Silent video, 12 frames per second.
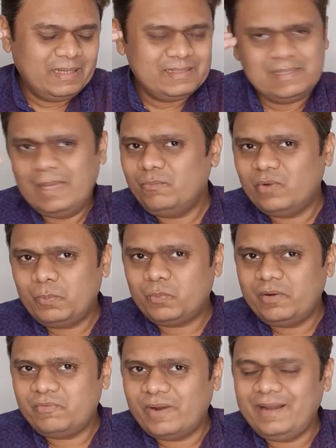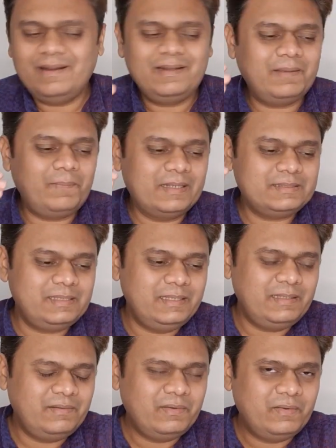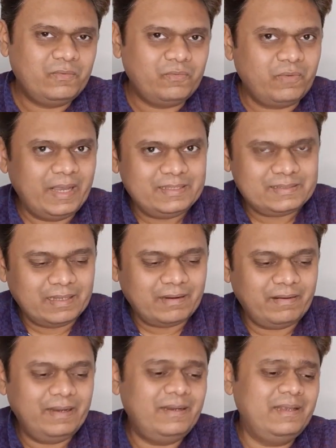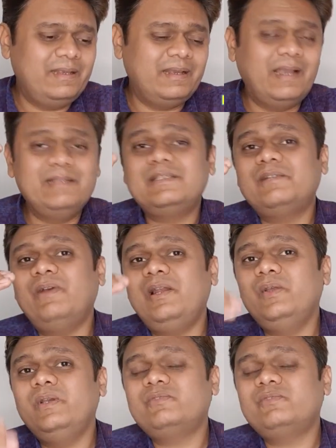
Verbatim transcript: Same 1.5 ton capacity, 5-star rating, ISEER value is